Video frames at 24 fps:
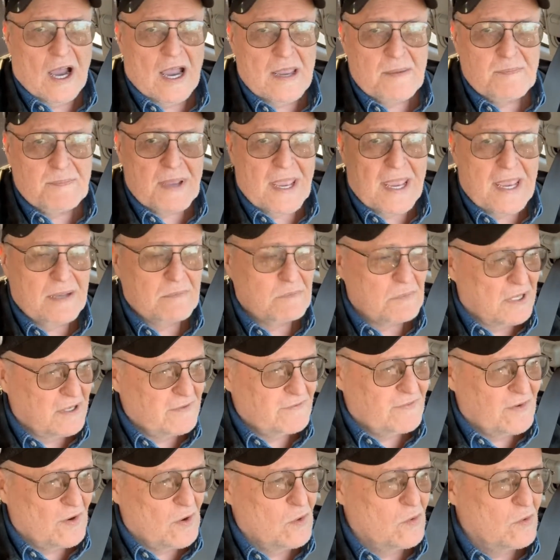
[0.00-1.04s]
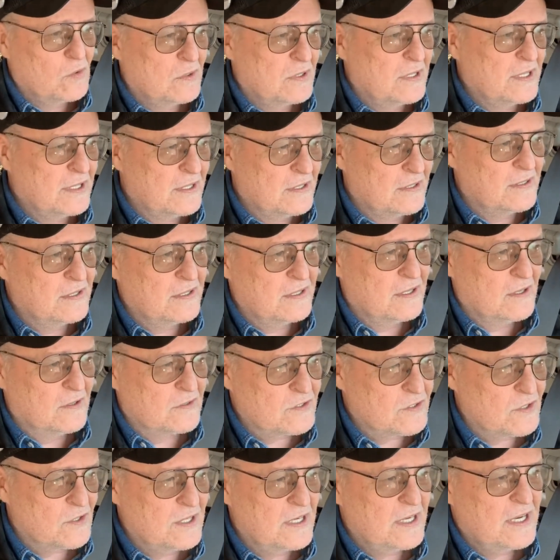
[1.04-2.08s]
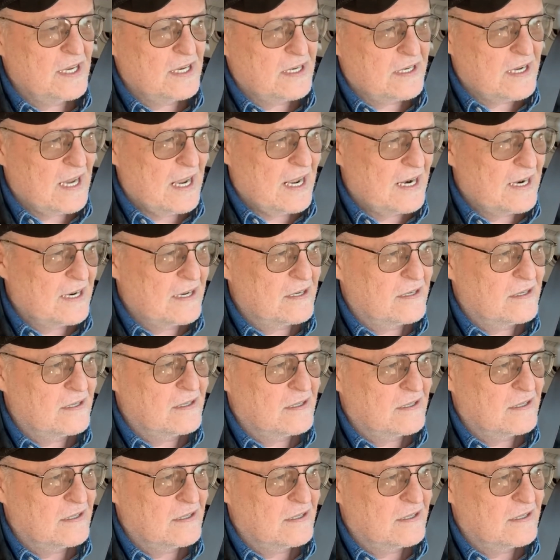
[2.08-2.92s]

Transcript: iPad, my phone, and, you know, so it kind of,